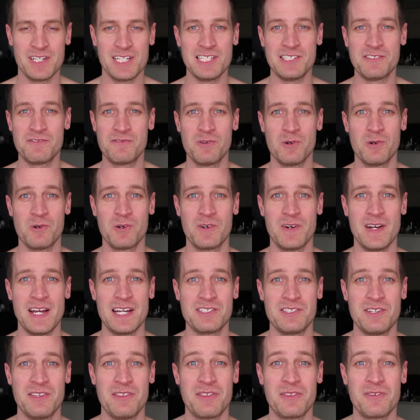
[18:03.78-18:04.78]
footage for
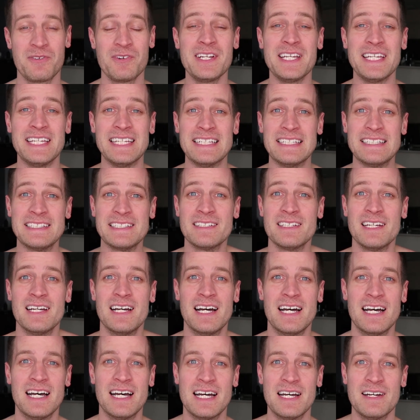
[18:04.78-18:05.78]
actually 3
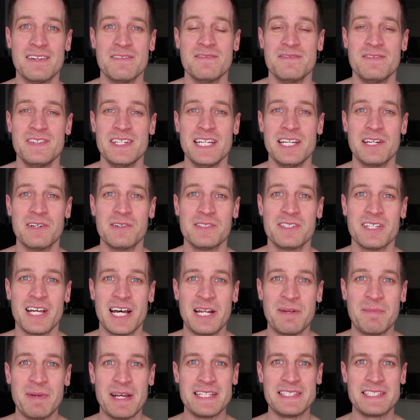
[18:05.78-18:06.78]
videos
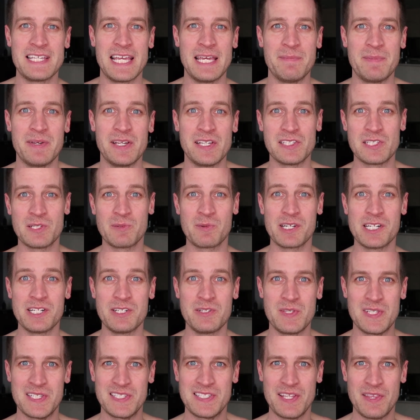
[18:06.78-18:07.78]
on manscaping, so we're
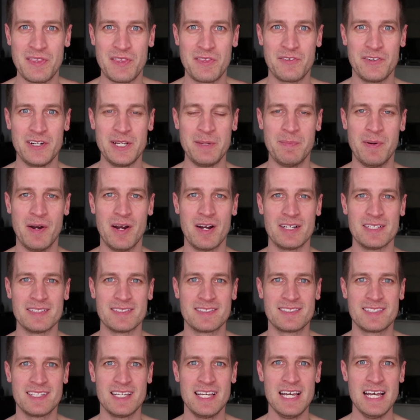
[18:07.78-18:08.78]
gonna do this in 3
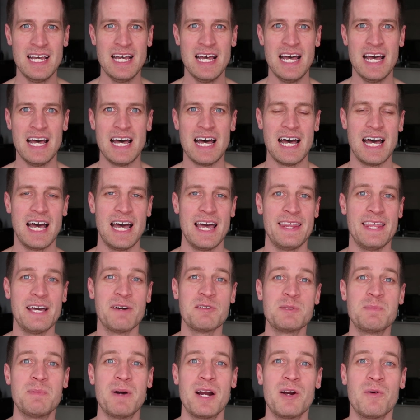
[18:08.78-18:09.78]
parts.
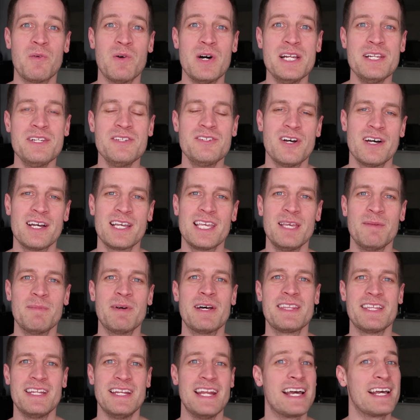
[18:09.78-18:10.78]
That was part 1, talking
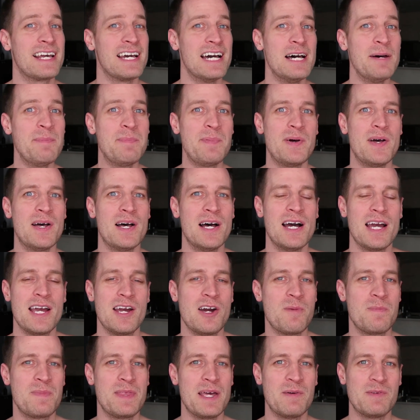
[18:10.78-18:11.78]
about the neck up. I
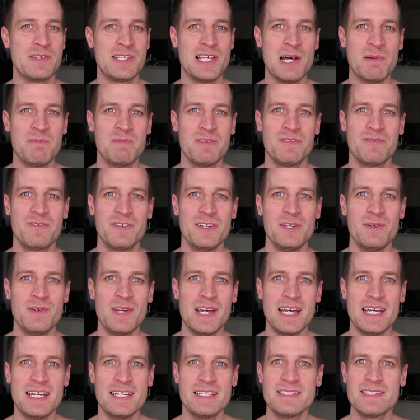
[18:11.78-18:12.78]
hope that was helpful for you
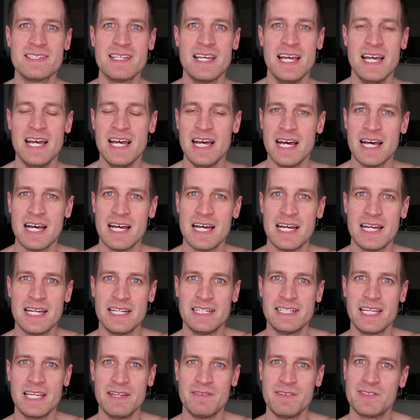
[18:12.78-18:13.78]
guys
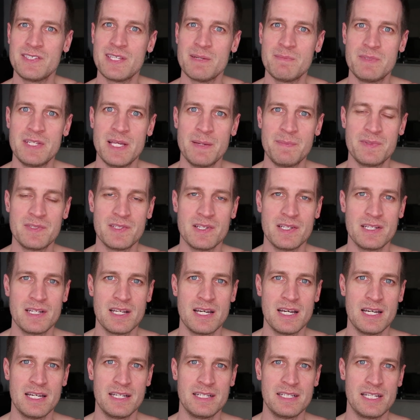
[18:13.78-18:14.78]
and gave you some tips
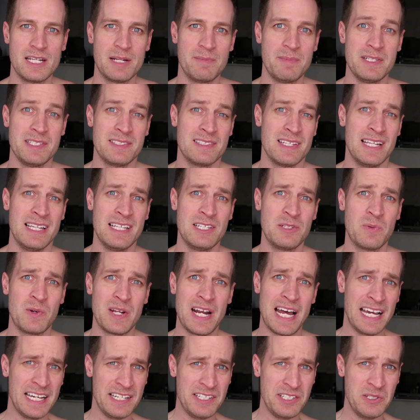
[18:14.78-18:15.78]
on at least
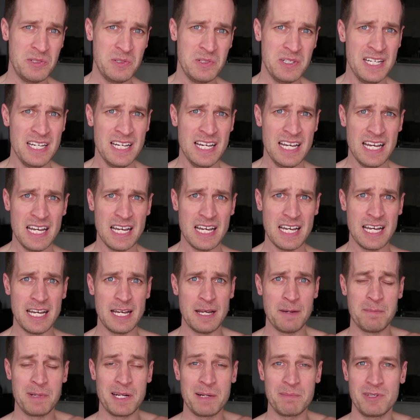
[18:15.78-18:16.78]
what I do.
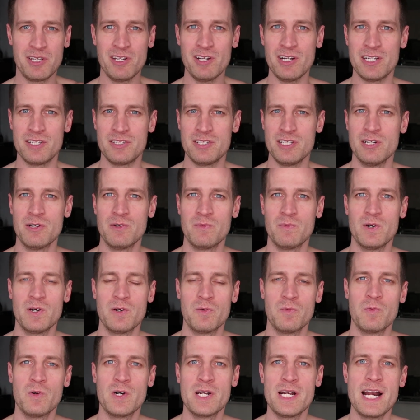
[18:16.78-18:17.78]
But I'm curious,
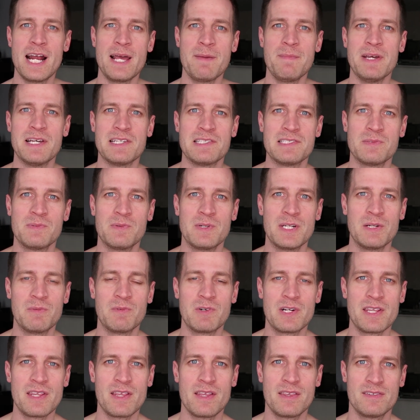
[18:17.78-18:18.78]
what did I miss? What
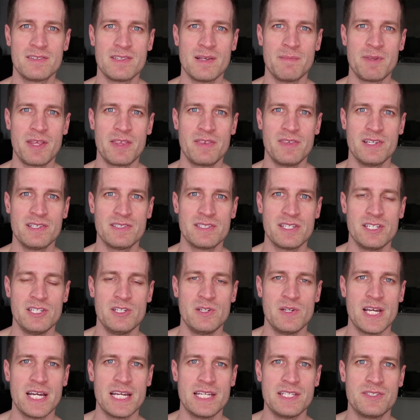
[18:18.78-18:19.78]
are some of the things that
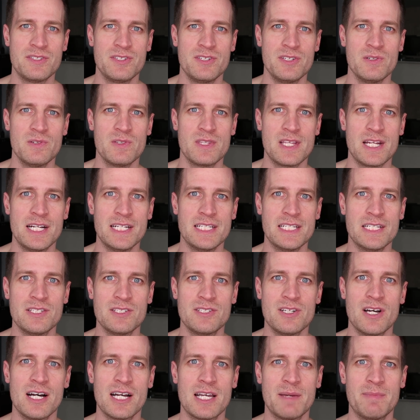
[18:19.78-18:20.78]
you guys do that I
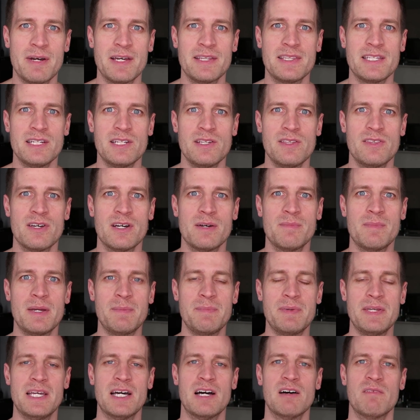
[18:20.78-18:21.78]
didn't talk about that you thought
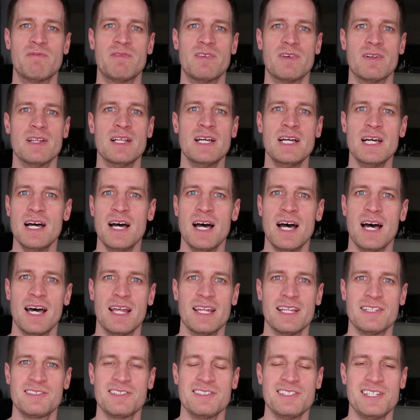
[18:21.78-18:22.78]
might be helpful?
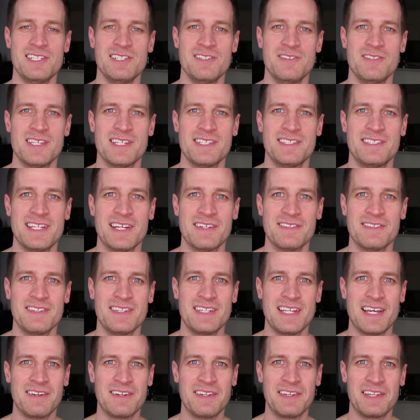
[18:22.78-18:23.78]
Let's continue this
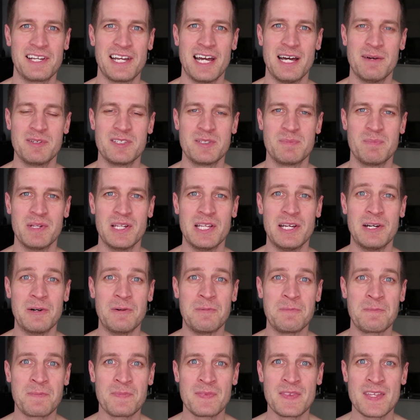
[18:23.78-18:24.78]
down in the comments
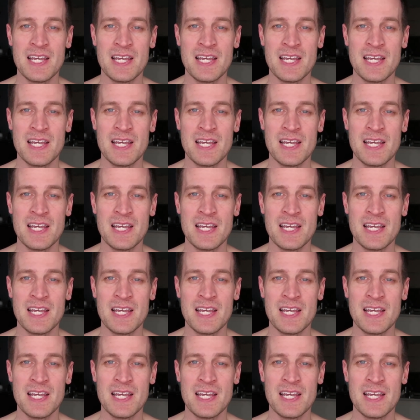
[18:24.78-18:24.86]
below.